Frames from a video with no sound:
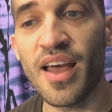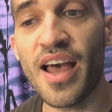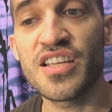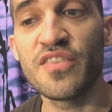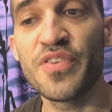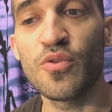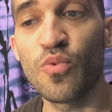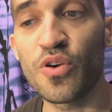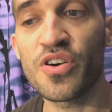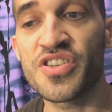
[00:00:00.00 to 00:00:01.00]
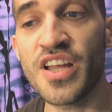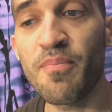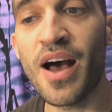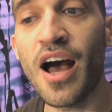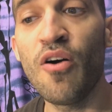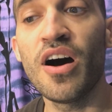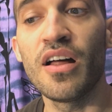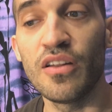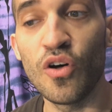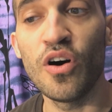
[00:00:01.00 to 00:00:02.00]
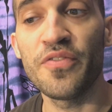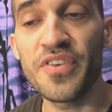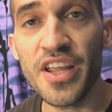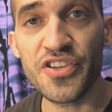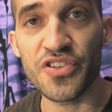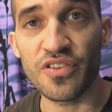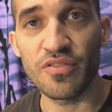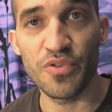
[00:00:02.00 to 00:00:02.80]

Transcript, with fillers: as if it were somehow a law of nature,